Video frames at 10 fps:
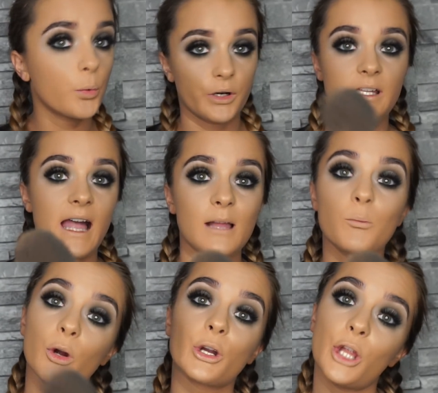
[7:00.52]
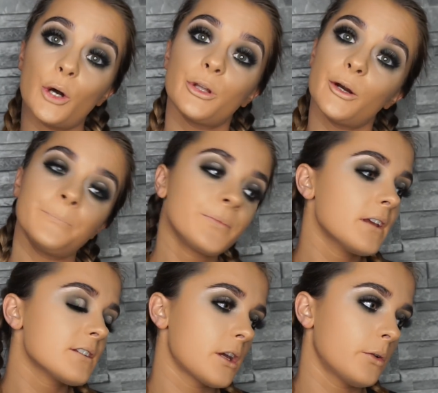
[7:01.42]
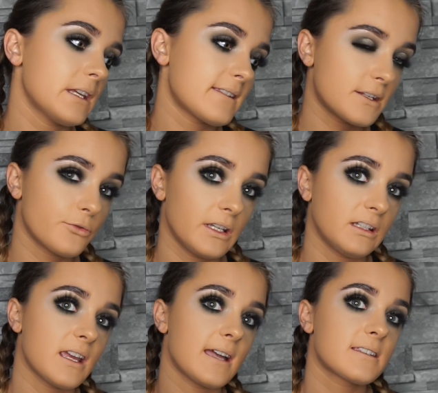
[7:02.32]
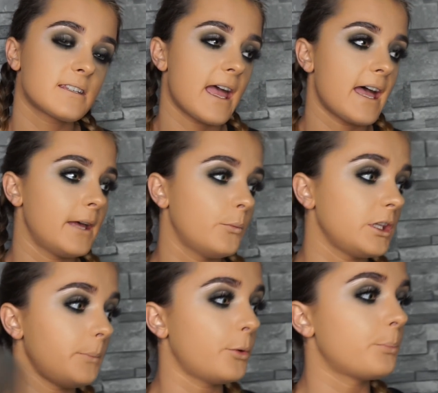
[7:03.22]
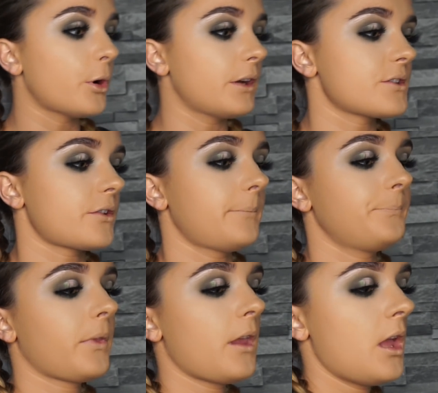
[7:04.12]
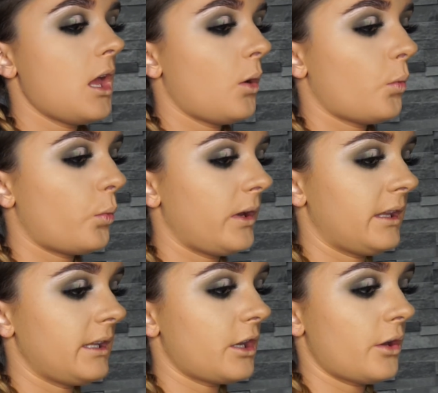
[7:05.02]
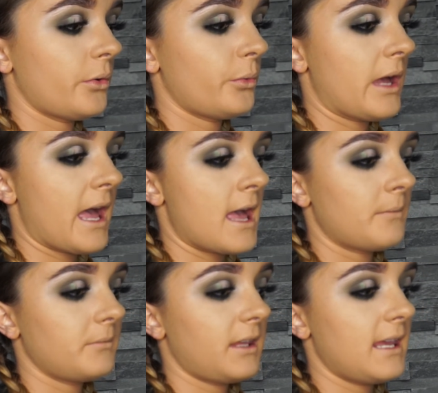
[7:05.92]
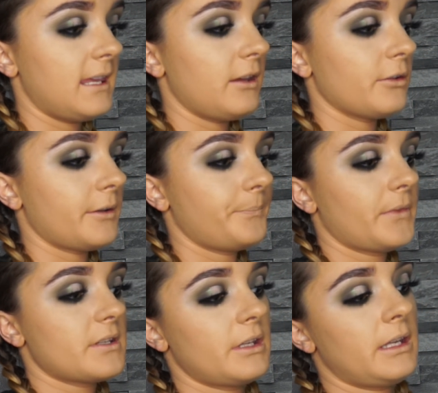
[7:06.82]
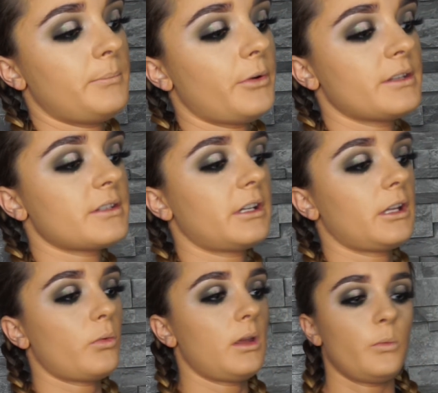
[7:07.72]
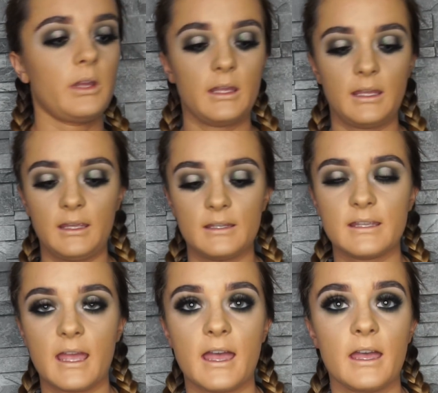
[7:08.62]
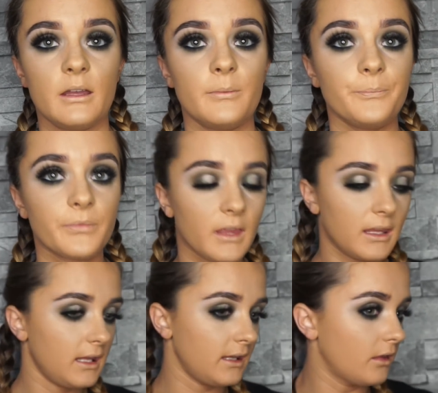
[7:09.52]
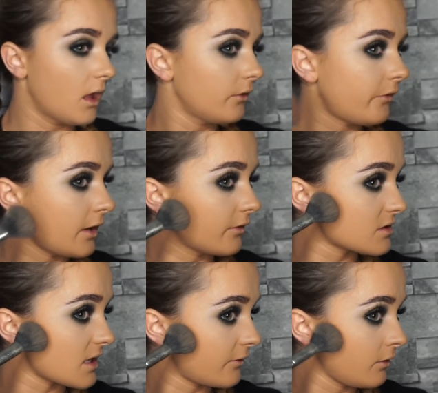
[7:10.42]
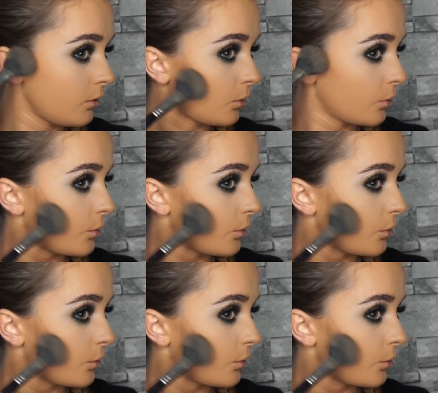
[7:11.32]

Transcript: We're gonna add more glow though. So this is the real test, when you put bronzer on, will it go cakey or not? So the bronzer I'm gonna go in with is Inglot 507.